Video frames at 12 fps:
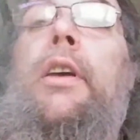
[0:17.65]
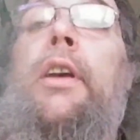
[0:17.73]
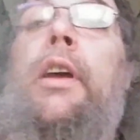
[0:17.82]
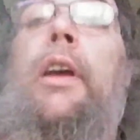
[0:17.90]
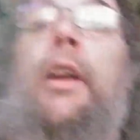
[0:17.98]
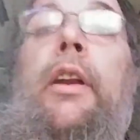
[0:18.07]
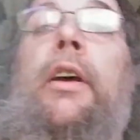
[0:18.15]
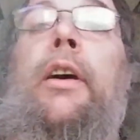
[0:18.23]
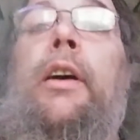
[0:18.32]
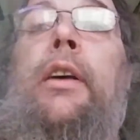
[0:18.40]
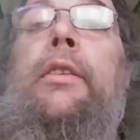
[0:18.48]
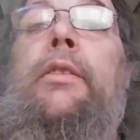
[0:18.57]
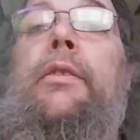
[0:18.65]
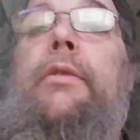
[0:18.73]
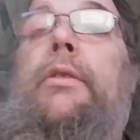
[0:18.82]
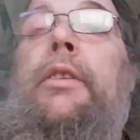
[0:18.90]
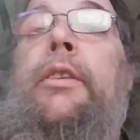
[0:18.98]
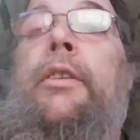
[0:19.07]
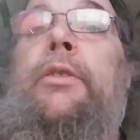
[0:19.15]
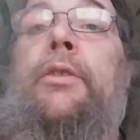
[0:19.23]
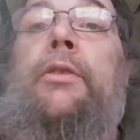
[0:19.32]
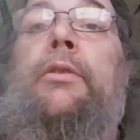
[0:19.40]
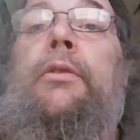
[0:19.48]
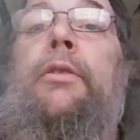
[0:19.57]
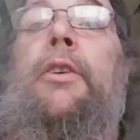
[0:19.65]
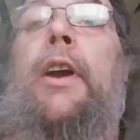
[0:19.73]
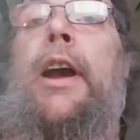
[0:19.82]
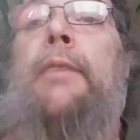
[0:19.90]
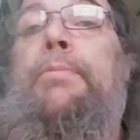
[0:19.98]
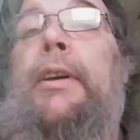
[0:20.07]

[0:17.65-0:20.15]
and they're just crap. I